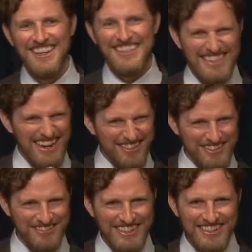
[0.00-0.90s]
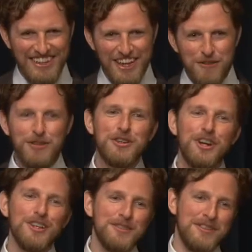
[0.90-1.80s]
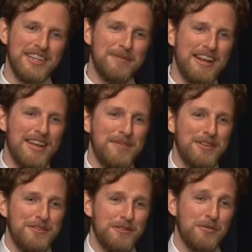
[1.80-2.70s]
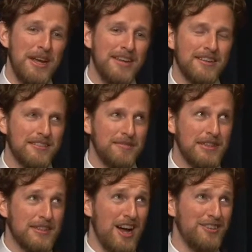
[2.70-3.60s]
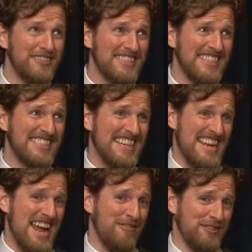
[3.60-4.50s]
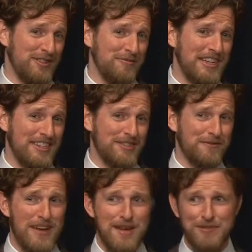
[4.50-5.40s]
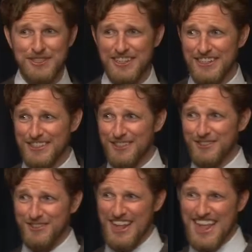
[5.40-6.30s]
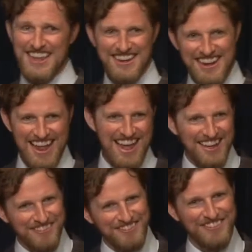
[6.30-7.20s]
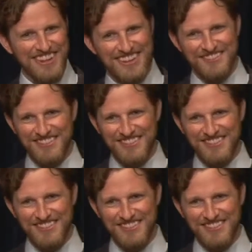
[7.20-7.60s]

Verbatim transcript: ten hours a week. Well, you could also think about it. I mean, you're awake. I mean, there's one hundred sixty-eight hours in a week. So five percent is closer to eight and a half, eight,